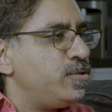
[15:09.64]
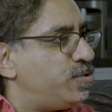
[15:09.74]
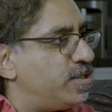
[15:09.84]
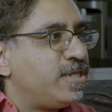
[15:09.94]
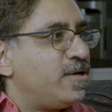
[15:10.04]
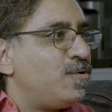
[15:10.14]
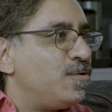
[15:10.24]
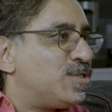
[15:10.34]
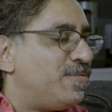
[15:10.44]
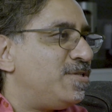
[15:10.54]
do you think that
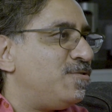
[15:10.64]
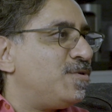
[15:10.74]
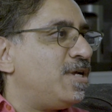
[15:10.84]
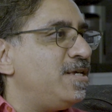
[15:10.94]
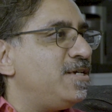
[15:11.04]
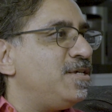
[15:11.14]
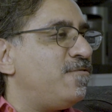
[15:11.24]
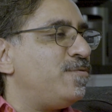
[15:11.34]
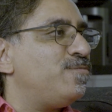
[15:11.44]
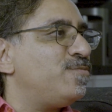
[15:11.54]
was? I mean, you were clearly,
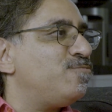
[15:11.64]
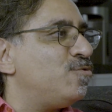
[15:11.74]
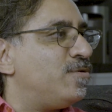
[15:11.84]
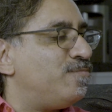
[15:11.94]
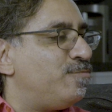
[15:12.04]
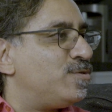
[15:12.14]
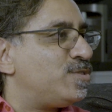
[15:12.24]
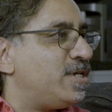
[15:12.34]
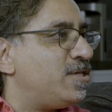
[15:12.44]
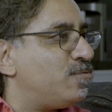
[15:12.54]
everyone would
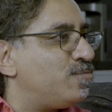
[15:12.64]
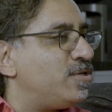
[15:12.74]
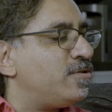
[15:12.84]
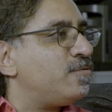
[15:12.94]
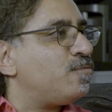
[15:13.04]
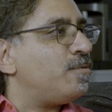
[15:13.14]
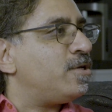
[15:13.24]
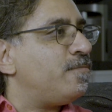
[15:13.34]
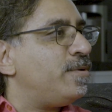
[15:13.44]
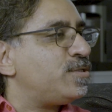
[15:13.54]
say, you're probably
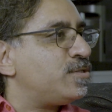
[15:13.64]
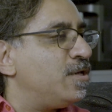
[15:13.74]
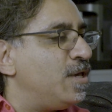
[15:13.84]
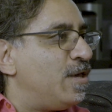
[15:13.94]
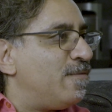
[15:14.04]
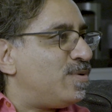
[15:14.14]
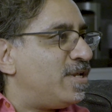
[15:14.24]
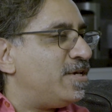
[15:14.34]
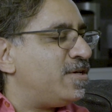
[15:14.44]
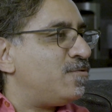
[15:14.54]
our best
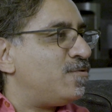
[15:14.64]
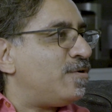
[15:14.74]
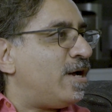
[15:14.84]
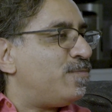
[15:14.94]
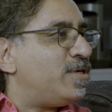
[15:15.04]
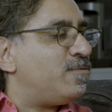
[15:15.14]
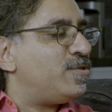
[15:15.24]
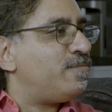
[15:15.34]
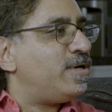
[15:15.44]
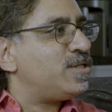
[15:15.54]
player, or up there with
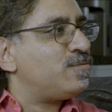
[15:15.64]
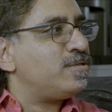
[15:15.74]
the best.